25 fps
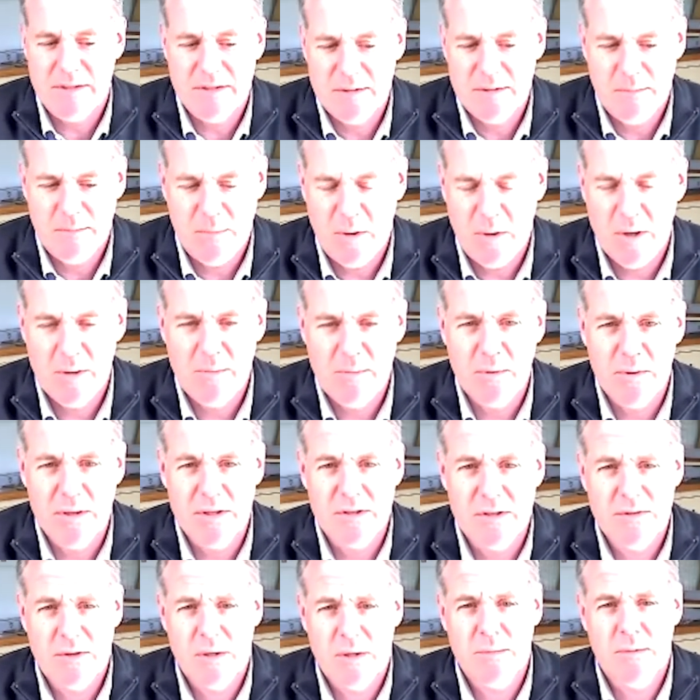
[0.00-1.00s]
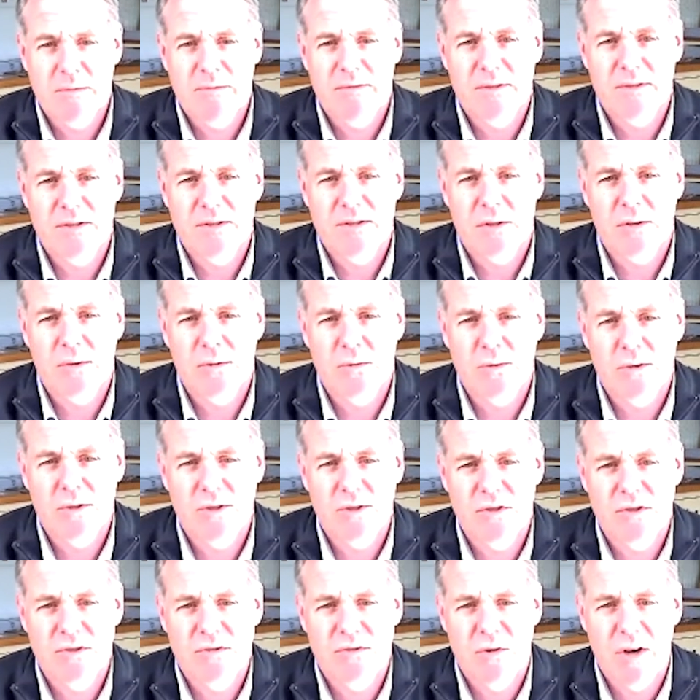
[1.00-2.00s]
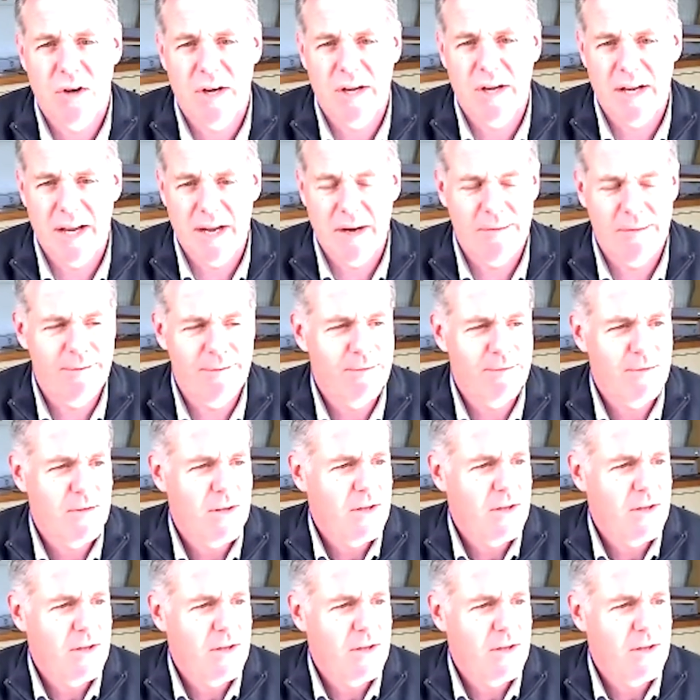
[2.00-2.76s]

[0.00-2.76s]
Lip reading: it's appropriate to open physical auctions right now.